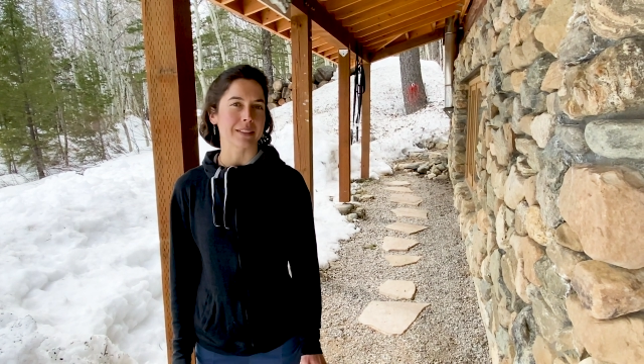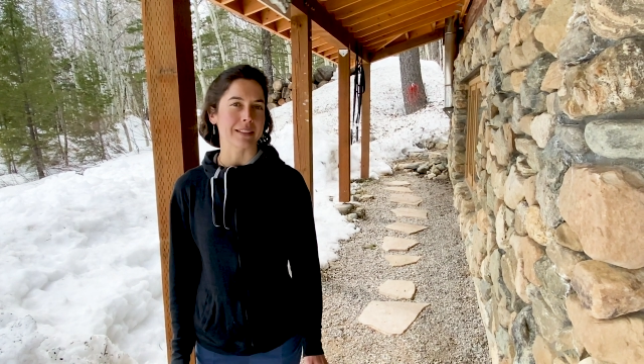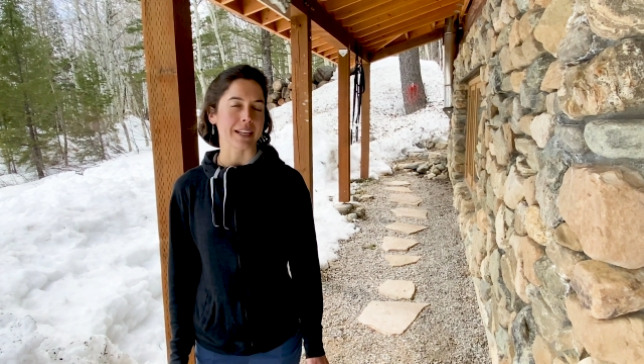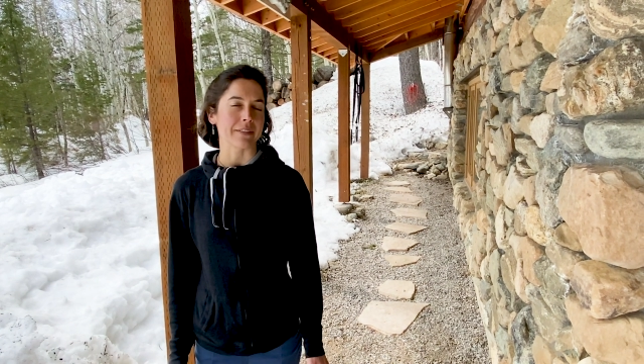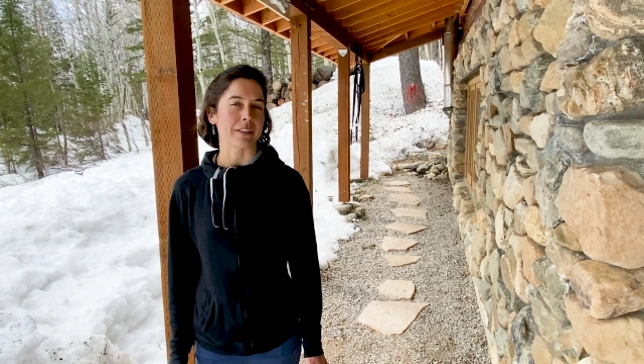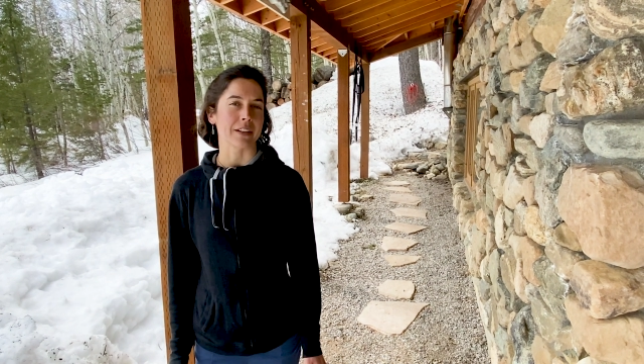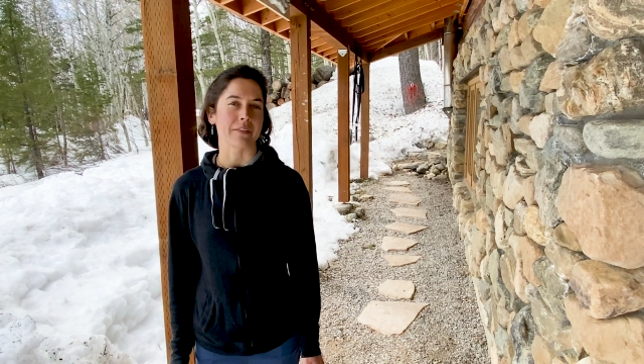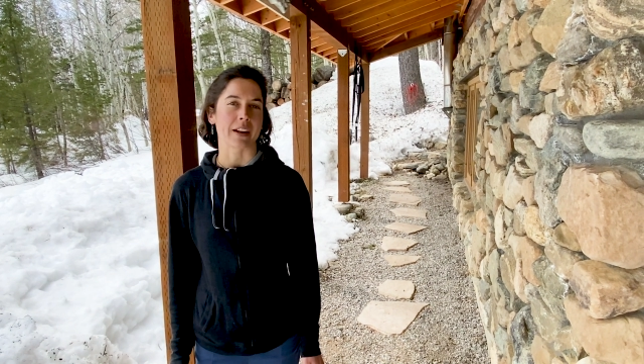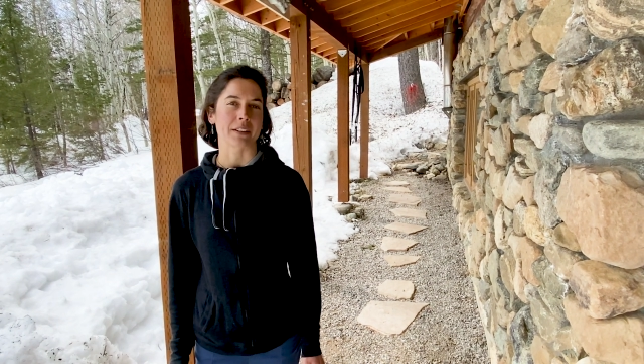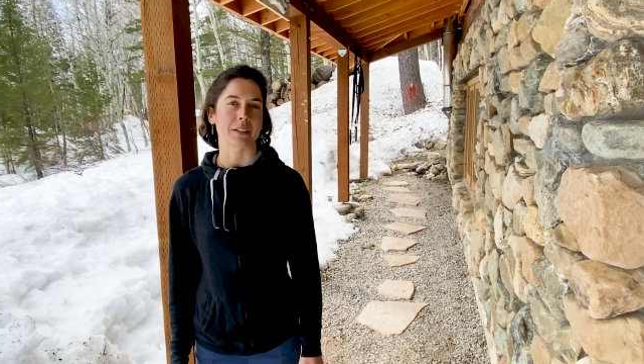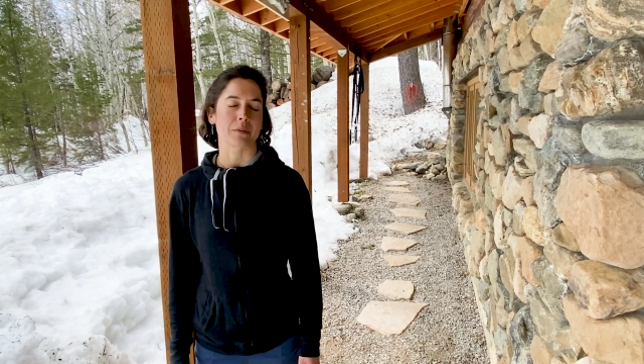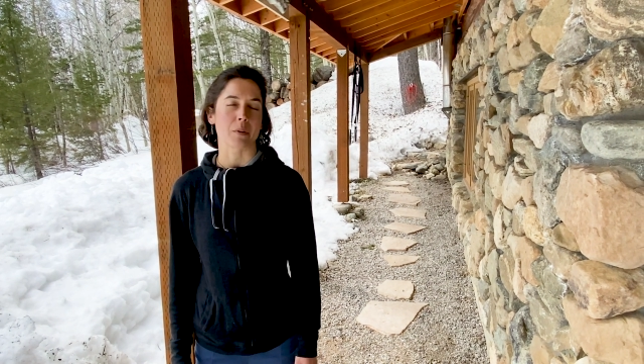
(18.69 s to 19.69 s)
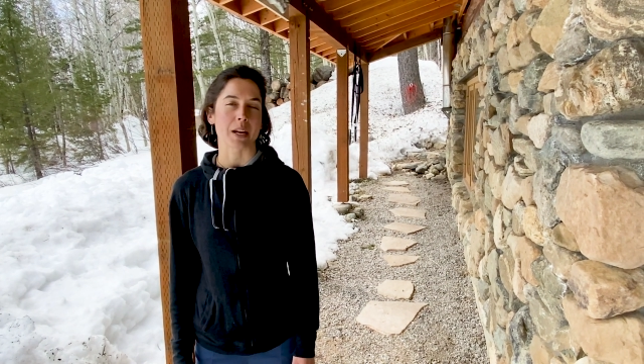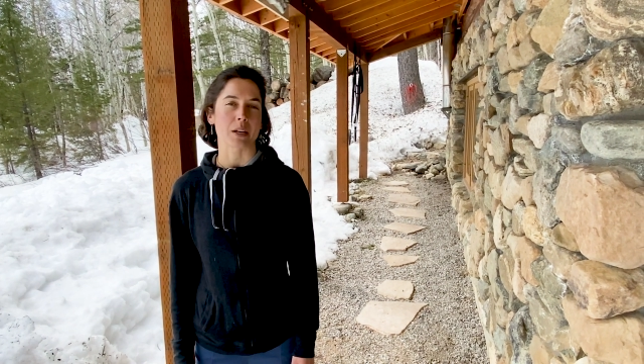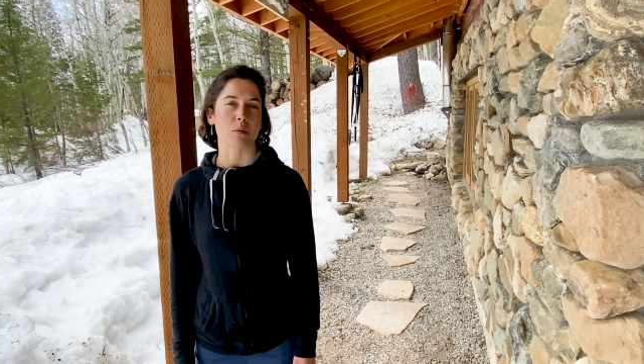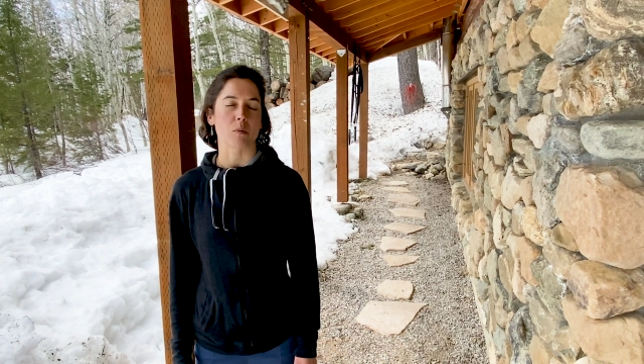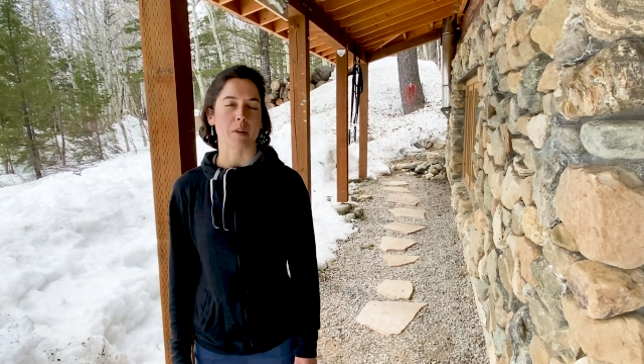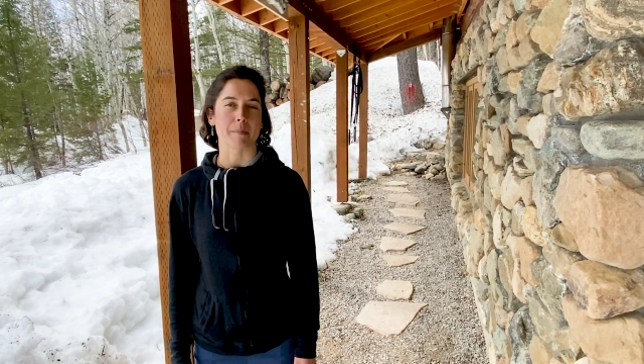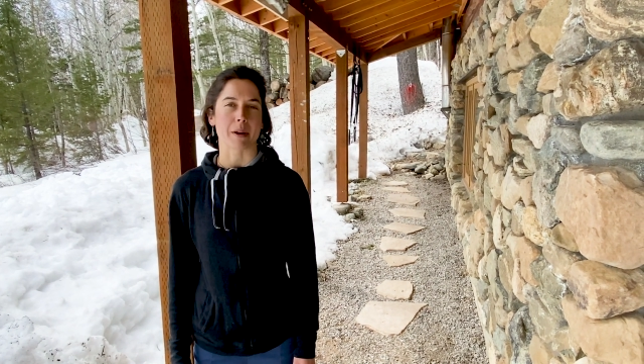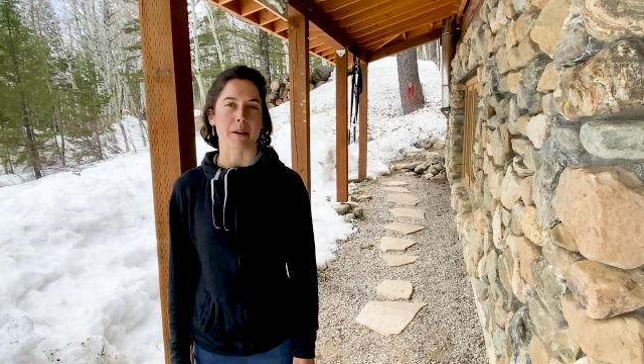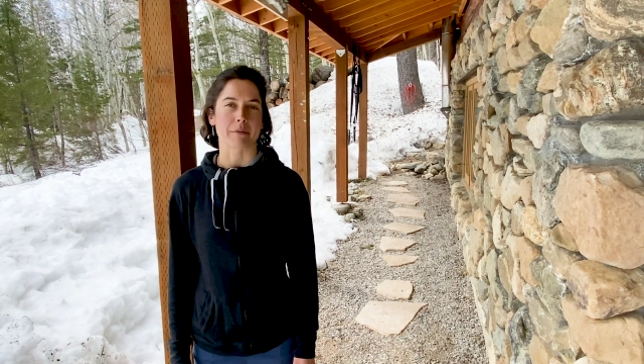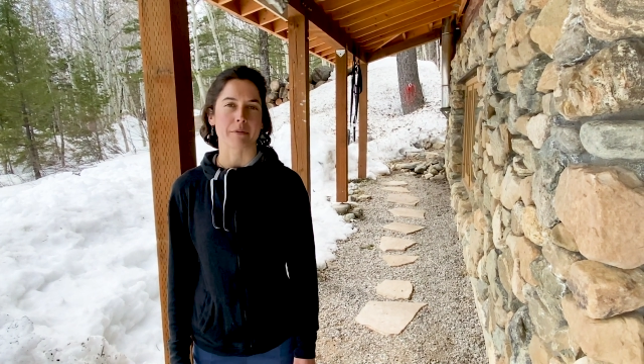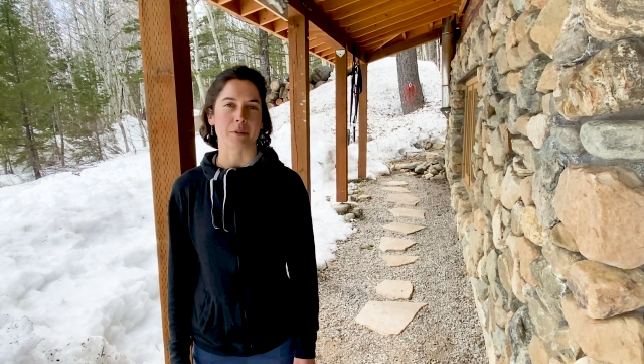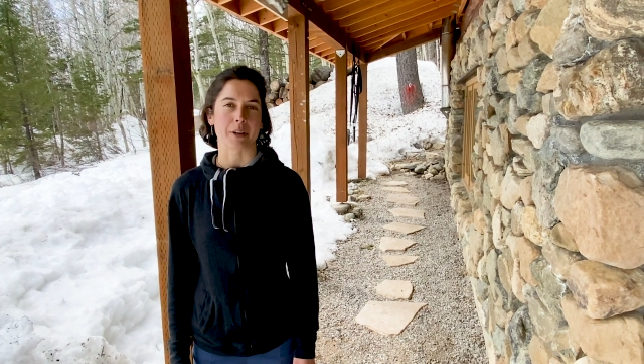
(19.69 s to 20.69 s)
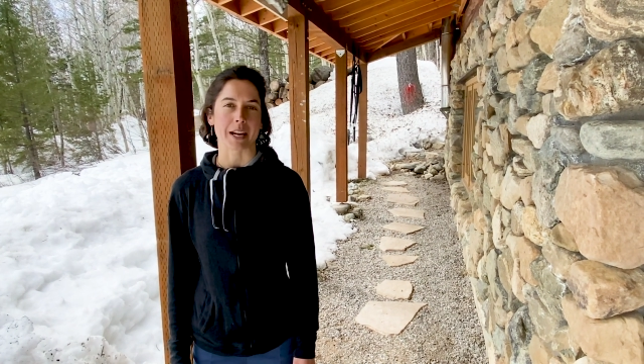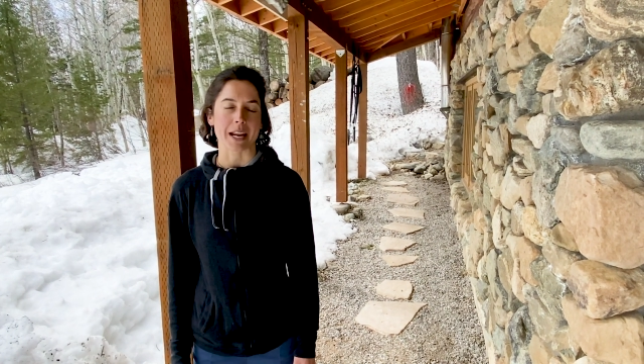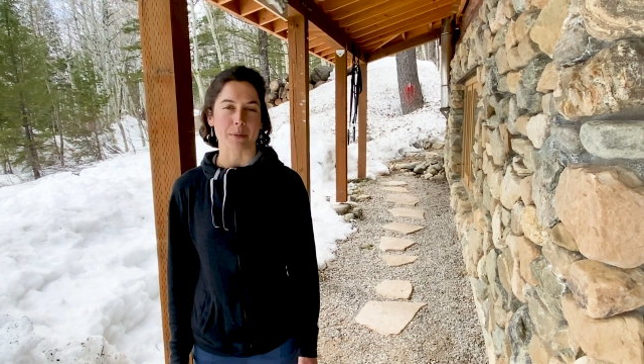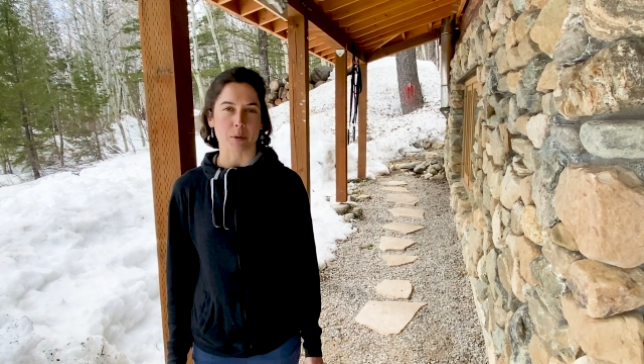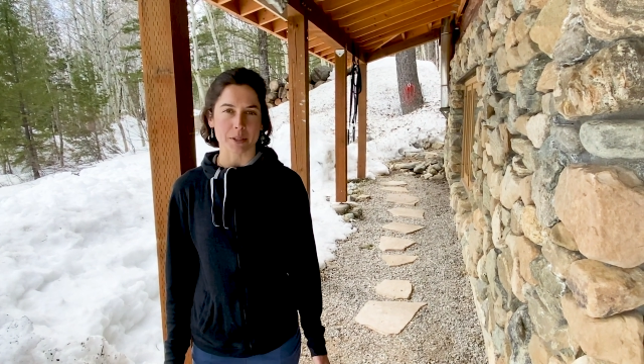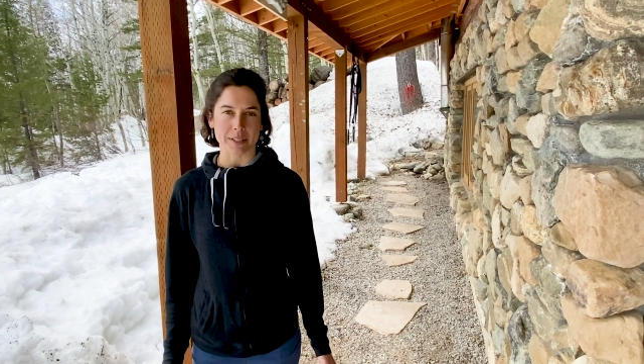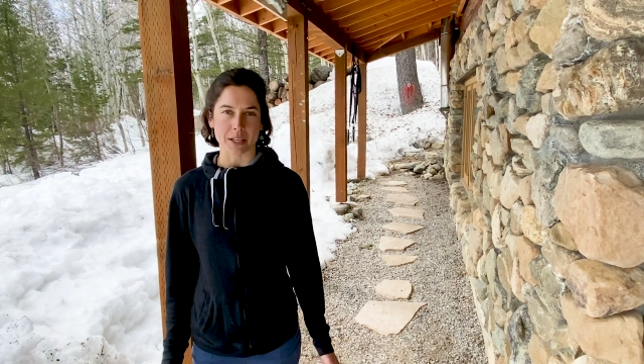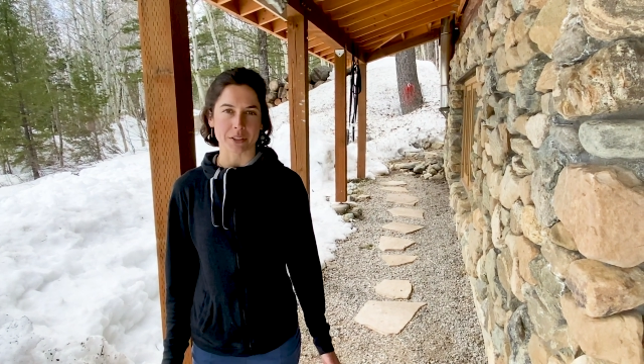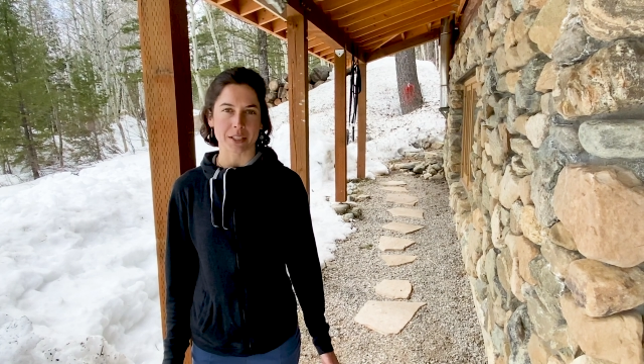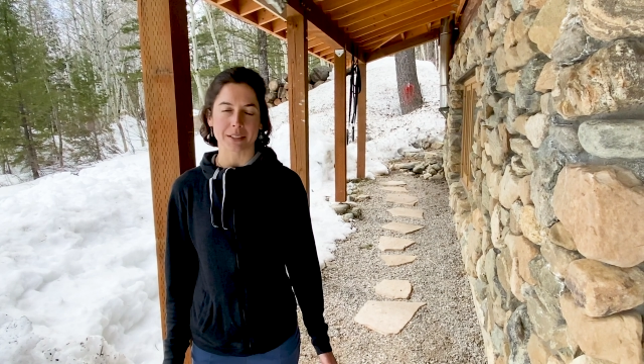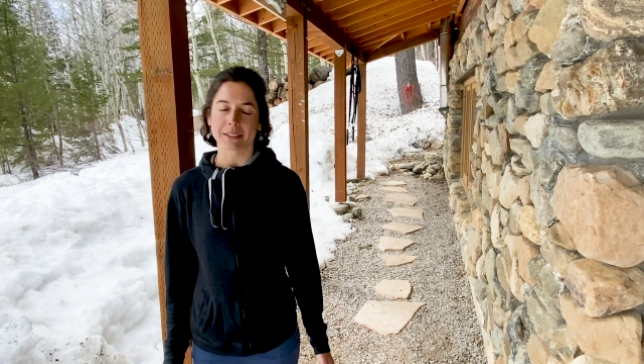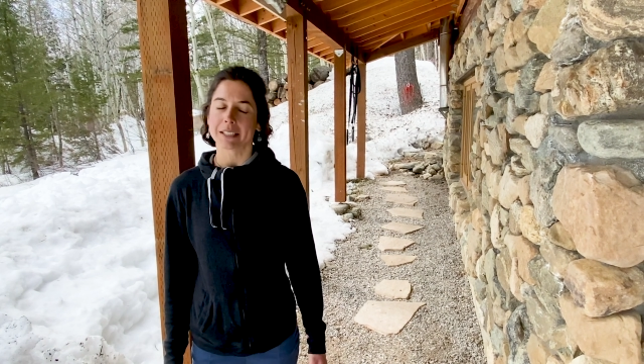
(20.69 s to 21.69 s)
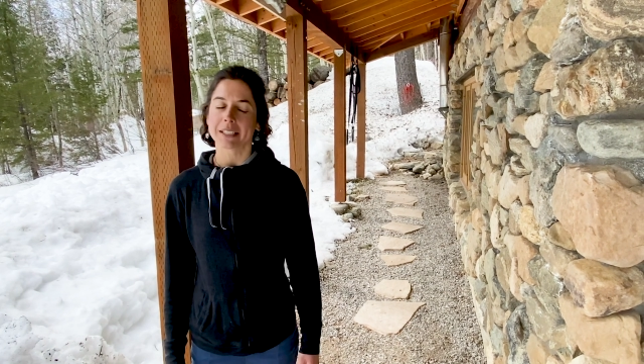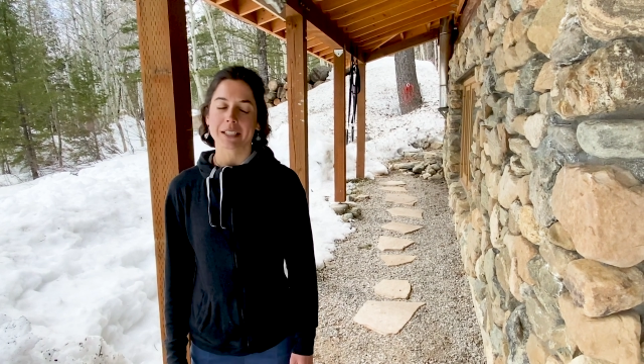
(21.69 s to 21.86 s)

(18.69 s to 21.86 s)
safe, and effective way to warm up for a hangboard session